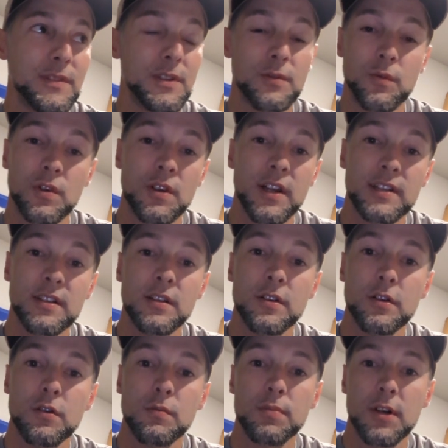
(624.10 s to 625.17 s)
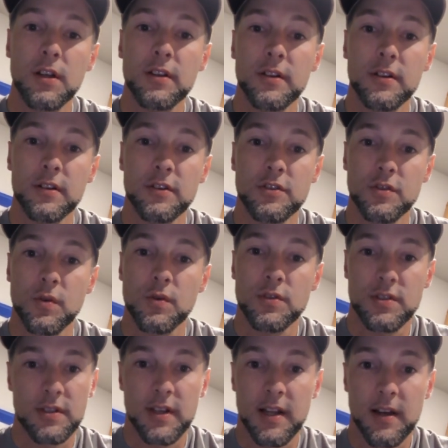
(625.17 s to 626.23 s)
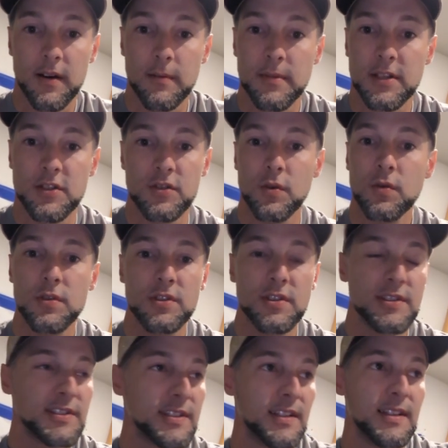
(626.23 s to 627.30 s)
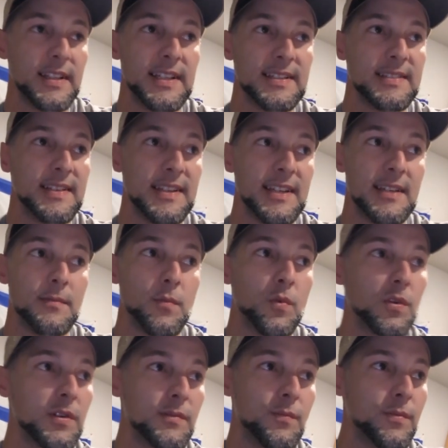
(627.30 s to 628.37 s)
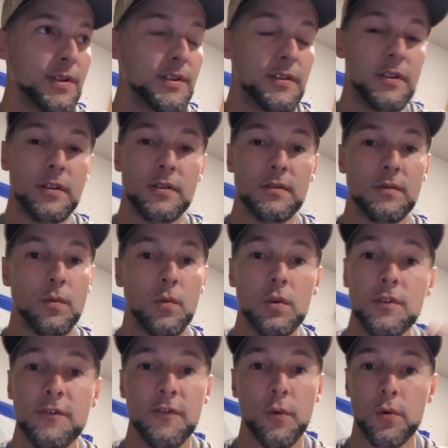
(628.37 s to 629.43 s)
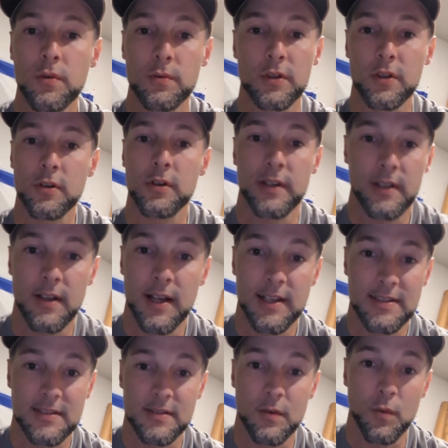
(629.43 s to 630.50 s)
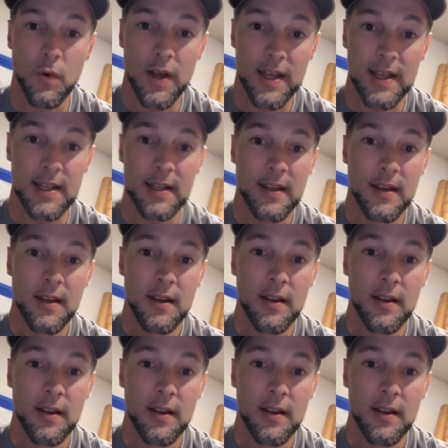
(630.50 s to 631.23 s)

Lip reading: we're like the little brother to Georgia now. I mean, Georgia's an elite team. We're 4 recruiting classes away.